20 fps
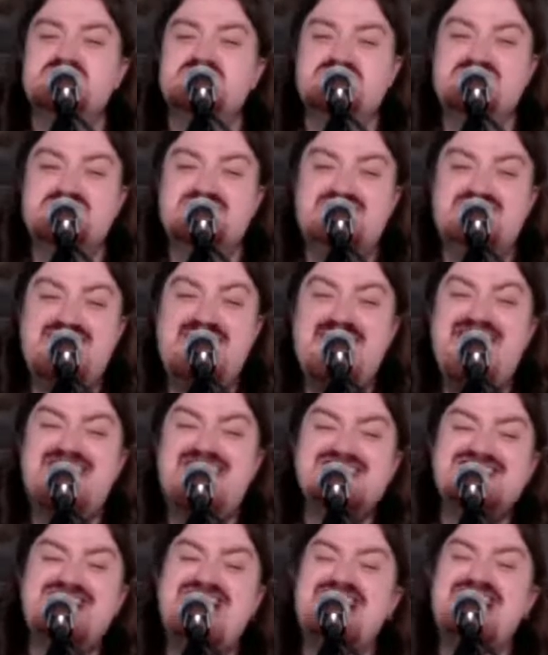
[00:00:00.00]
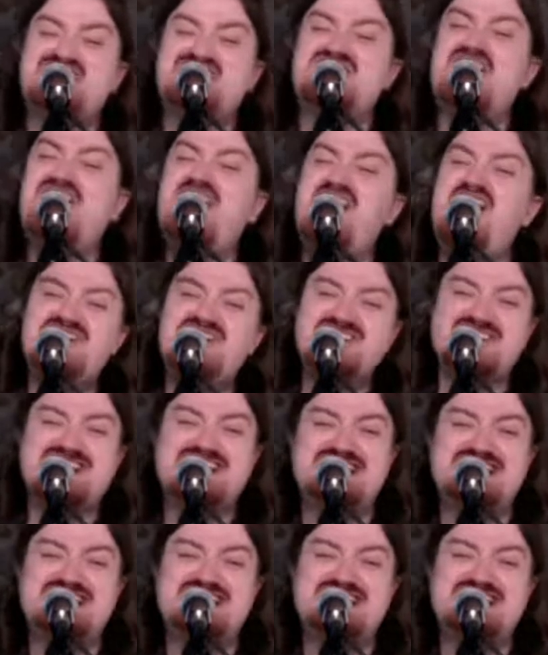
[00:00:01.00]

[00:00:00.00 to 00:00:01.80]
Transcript: but as I turn to